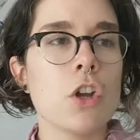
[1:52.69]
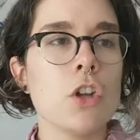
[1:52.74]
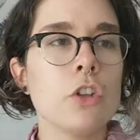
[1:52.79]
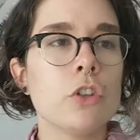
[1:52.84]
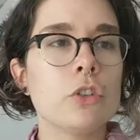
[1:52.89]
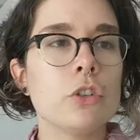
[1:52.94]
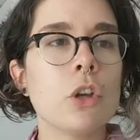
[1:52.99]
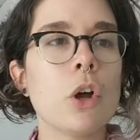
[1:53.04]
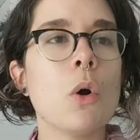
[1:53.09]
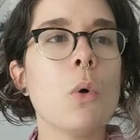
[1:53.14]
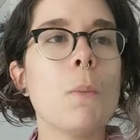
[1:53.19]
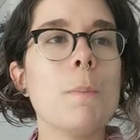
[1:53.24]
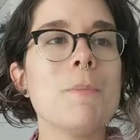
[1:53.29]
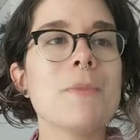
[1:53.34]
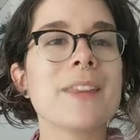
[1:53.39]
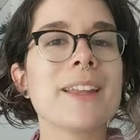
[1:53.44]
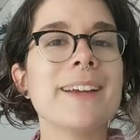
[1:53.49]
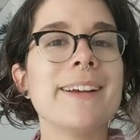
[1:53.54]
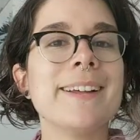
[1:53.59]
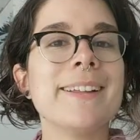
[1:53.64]
So
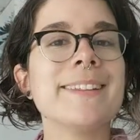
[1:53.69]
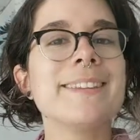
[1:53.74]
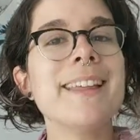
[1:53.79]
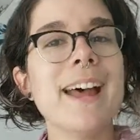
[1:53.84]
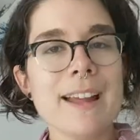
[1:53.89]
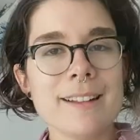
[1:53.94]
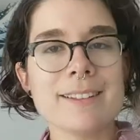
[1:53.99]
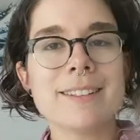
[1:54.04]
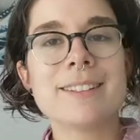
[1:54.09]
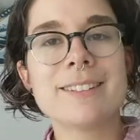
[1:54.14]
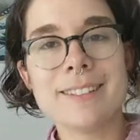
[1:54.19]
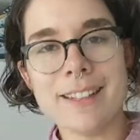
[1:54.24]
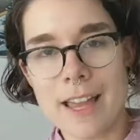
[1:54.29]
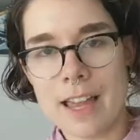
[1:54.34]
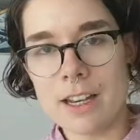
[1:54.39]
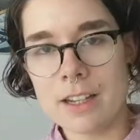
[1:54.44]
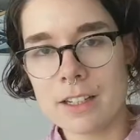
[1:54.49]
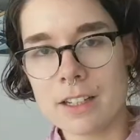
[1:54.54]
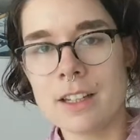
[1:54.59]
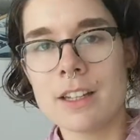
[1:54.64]
that
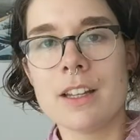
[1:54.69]
said,